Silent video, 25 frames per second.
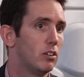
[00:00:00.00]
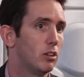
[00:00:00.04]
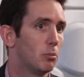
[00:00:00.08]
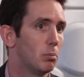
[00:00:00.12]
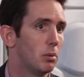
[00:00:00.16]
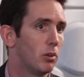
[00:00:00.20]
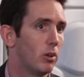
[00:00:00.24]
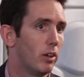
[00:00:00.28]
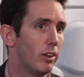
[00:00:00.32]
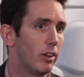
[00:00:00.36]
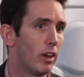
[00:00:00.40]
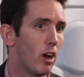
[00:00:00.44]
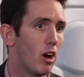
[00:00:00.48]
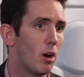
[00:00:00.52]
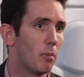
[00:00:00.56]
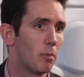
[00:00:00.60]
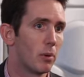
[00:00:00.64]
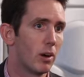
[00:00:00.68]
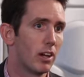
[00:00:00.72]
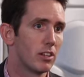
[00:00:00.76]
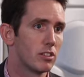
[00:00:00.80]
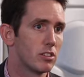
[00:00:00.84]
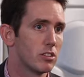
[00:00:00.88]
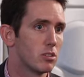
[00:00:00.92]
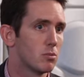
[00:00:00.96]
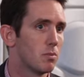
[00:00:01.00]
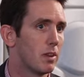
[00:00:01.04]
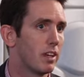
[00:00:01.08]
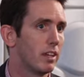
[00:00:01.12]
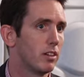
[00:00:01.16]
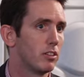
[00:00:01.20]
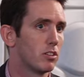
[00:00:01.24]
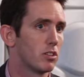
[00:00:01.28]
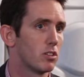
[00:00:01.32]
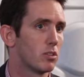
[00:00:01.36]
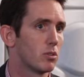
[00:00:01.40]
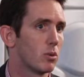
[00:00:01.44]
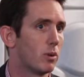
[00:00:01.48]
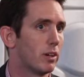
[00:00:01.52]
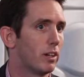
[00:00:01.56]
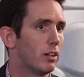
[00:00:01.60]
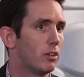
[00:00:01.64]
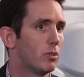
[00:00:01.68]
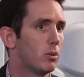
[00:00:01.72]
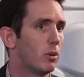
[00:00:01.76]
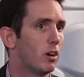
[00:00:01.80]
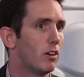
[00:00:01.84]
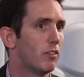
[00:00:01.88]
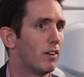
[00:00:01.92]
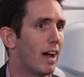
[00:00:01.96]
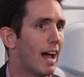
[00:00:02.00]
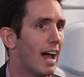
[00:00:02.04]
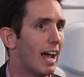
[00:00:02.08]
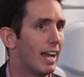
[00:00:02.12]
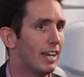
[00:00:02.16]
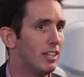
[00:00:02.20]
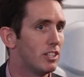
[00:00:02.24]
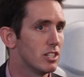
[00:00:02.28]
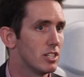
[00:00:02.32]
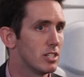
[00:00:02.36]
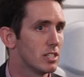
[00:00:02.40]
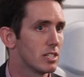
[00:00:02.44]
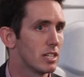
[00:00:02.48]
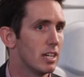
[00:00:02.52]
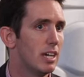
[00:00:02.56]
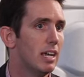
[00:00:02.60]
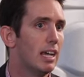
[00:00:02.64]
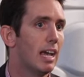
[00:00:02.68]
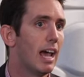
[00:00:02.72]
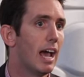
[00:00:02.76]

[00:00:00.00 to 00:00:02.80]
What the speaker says: deploy the Operations Manager 2012 agent,